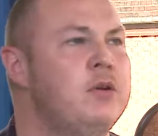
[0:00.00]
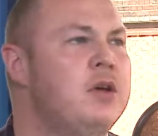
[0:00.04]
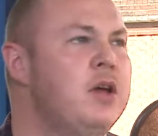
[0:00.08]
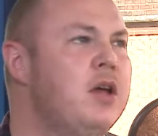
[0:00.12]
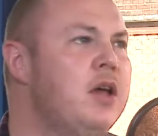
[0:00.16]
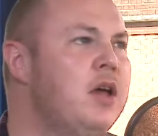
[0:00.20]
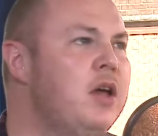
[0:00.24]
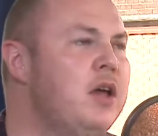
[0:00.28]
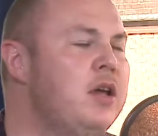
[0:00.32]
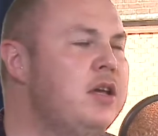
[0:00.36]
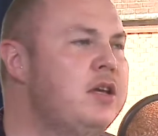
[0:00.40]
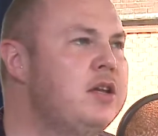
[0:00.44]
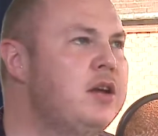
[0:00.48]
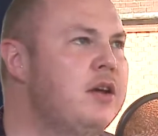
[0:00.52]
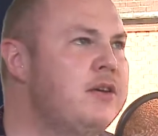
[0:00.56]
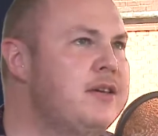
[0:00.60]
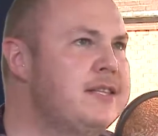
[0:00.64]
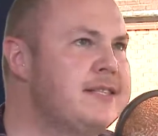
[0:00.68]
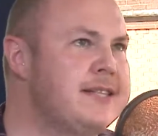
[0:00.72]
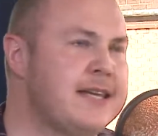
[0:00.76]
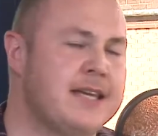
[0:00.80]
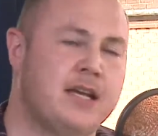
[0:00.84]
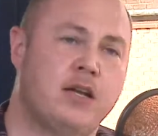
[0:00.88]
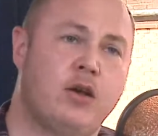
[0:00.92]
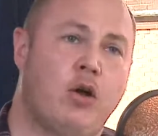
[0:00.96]
So, you
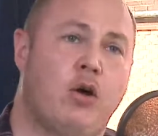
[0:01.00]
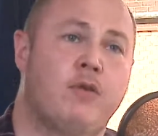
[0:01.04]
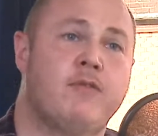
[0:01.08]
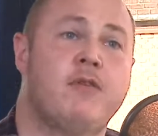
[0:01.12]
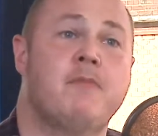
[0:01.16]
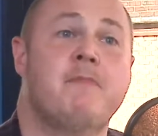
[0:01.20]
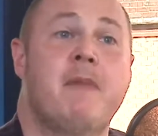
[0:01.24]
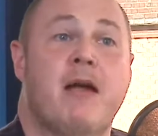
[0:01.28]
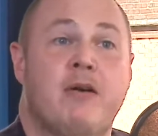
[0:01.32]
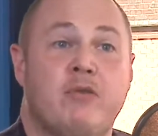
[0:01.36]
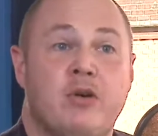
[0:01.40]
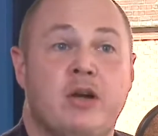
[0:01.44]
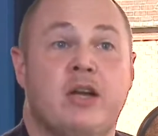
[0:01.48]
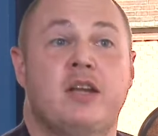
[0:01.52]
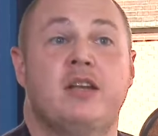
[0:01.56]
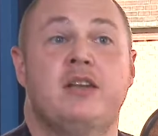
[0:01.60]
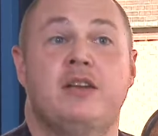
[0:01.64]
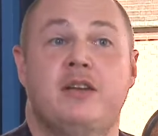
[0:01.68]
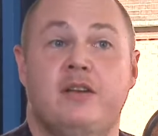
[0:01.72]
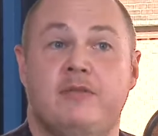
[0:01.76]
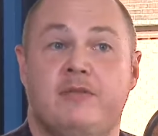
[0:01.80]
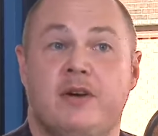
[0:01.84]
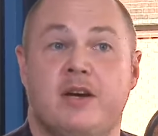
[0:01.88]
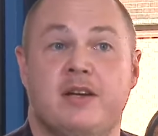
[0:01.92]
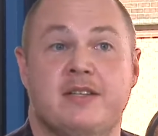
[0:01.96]
take a lot of American
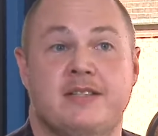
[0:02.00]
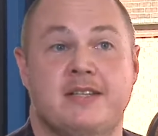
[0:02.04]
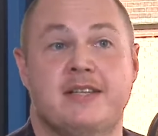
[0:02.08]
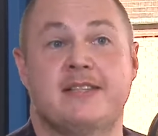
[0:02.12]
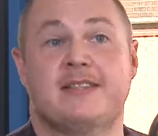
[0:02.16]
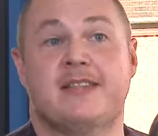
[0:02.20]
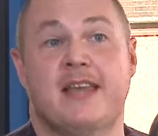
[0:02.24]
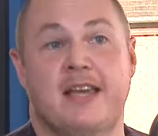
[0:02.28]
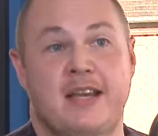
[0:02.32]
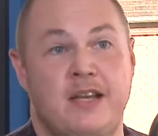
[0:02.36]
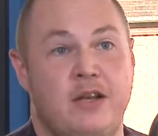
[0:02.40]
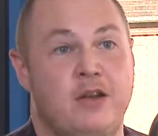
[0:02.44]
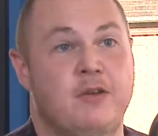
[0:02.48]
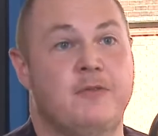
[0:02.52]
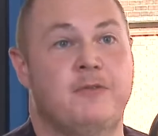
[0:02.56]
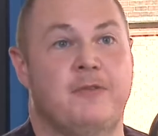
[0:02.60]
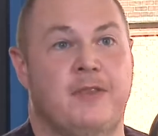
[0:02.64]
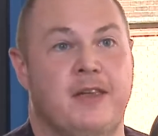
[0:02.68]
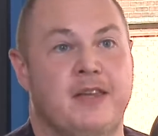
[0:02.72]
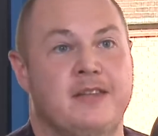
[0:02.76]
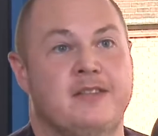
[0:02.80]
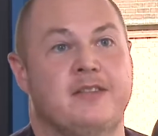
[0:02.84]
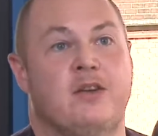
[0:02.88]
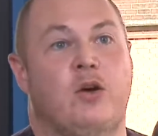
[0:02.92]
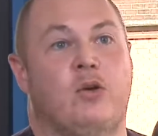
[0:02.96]
universities, they love
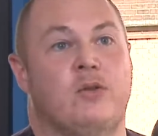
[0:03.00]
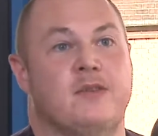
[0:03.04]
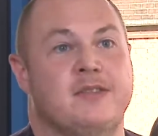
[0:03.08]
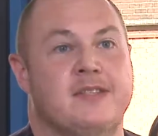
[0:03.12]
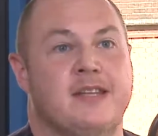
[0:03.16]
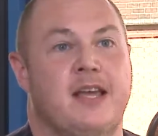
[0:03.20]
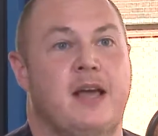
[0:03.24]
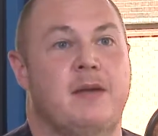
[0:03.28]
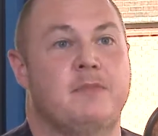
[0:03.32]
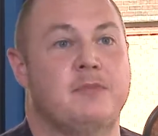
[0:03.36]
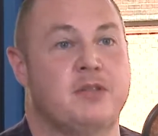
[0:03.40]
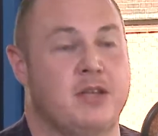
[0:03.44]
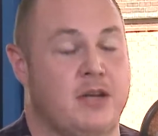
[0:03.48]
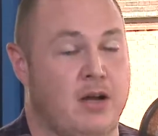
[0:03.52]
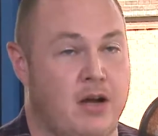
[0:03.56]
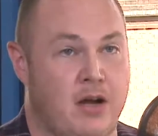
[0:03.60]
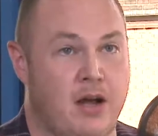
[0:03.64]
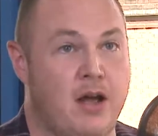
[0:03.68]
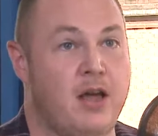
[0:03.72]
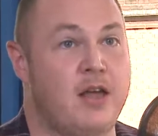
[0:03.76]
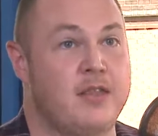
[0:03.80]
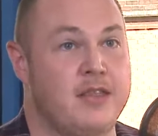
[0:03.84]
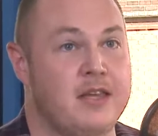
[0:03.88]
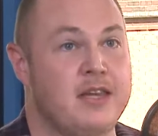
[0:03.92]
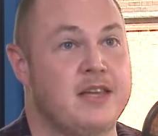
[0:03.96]
this concept. And
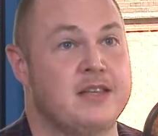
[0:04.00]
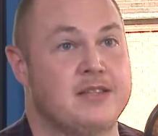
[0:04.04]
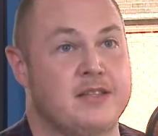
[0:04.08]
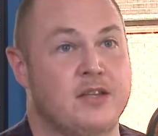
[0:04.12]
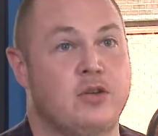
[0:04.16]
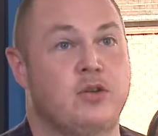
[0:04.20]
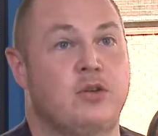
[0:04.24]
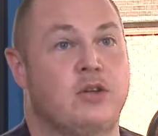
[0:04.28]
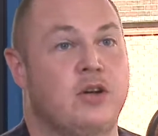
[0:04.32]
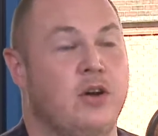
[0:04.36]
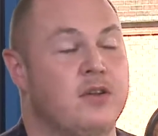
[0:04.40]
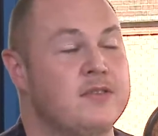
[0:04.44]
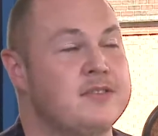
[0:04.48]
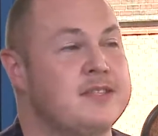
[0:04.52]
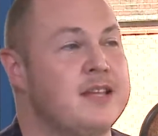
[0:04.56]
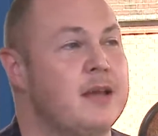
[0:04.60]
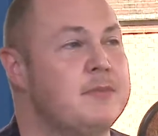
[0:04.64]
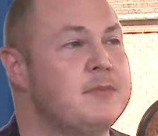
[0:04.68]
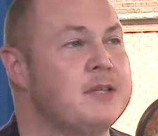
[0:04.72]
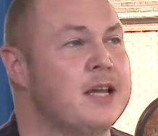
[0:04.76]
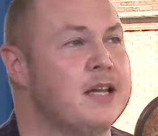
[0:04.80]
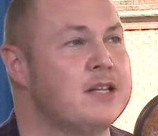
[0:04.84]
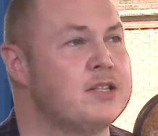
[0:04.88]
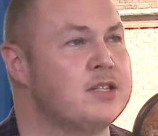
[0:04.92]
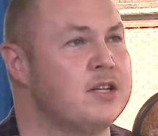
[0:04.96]
I think it's a good concept,
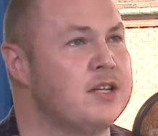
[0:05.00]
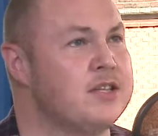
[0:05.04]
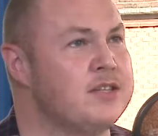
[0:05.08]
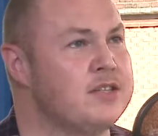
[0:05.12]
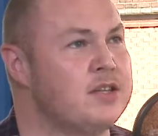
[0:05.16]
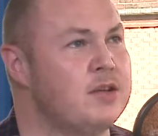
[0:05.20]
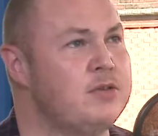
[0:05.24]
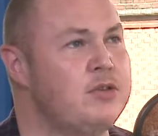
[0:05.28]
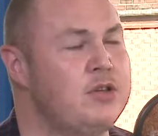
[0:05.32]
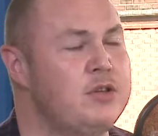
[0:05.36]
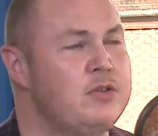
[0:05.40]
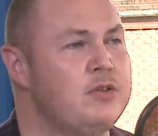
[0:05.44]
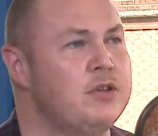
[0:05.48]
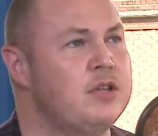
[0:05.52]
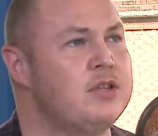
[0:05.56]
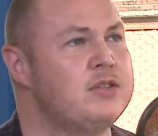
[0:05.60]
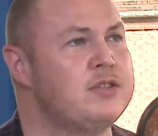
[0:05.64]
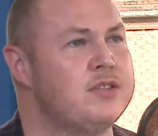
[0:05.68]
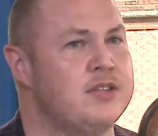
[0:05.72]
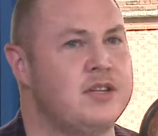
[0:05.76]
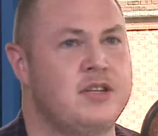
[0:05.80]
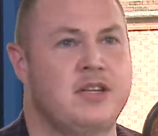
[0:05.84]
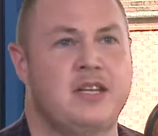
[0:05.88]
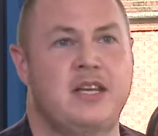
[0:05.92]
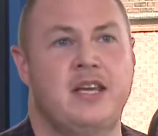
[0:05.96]
actually. So you can
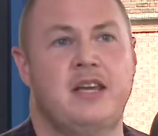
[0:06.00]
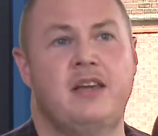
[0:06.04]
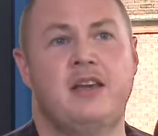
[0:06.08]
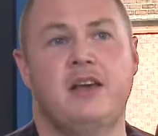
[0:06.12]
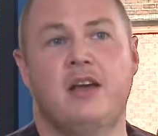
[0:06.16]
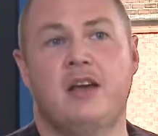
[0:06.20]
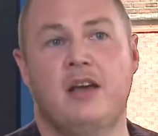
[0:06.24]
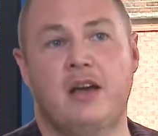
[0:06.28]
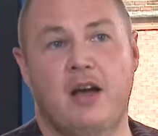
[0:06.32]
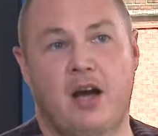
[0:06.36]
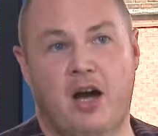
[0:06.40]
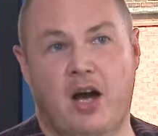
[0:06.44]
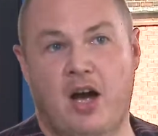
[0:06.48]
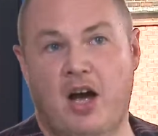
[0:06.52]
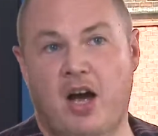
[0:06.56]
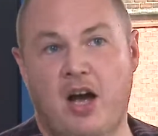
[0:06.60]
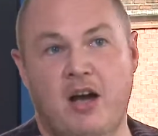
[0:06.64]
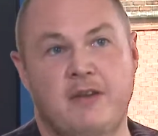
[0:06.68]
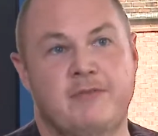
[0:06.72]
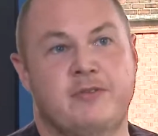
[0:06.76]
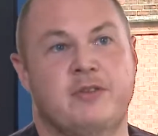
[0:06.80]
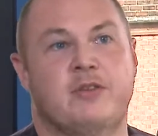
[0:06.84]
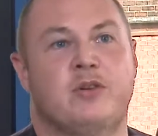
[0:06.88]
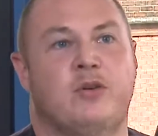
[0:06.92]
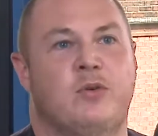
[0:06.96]
study a
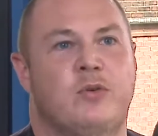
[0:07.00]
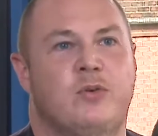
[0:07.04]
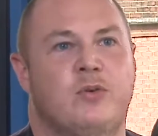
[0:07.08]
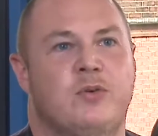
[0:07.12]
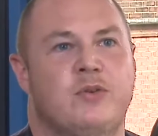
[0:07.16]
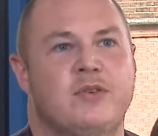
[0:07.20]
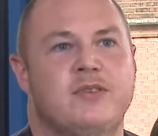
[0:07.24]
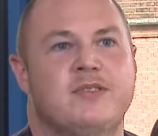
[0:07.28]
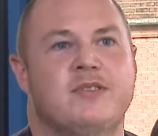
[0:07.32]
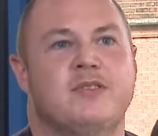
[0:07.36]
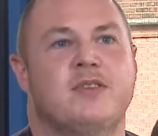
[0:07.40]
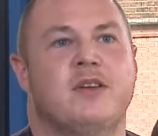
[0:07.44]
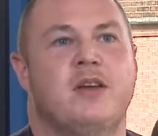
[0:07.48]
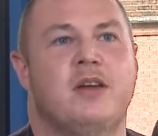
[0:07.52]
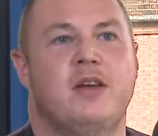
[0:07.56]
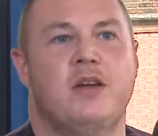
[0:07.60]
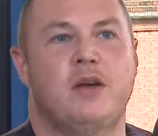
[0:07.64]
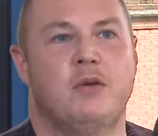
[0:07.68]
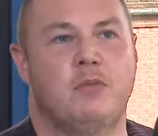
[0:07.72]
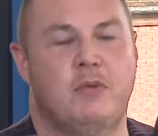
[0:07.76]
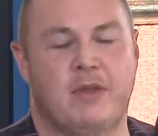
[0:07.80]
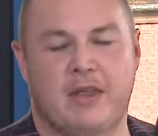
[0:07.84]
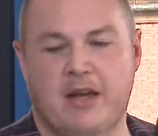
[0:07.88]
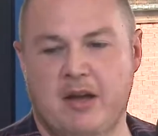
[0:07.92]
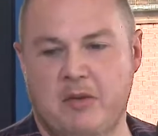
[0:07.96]
Harvard course
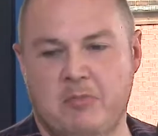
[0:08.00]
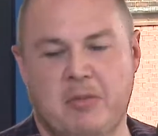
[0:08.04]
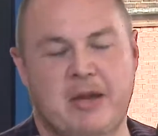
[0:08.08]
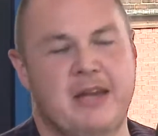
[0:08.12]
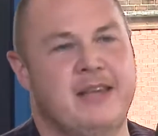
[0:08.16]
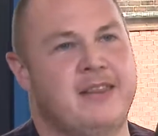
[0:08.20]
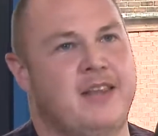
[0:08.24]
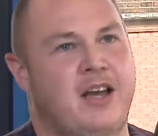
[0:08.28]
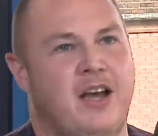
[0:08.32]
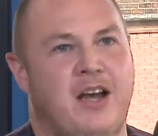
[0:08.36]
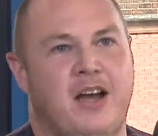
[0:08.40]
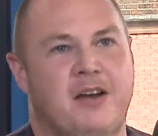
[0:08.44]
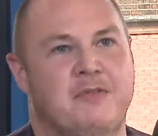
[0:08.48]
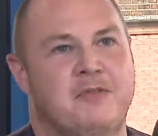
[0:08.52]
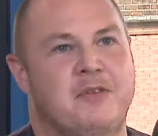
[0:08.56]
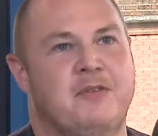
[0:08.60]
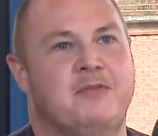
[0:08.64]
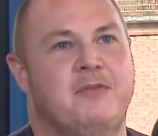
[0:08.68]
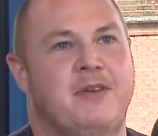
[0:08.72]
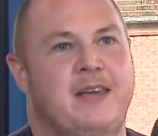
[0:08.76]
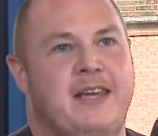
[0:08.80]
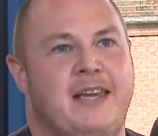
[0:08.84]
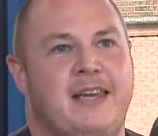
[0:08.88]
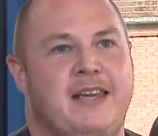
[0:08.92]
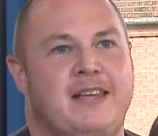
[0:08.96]
without paying the Harvard
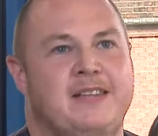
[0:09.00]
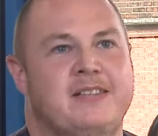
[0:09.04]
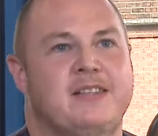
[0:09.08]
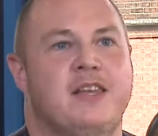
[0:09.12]
fees.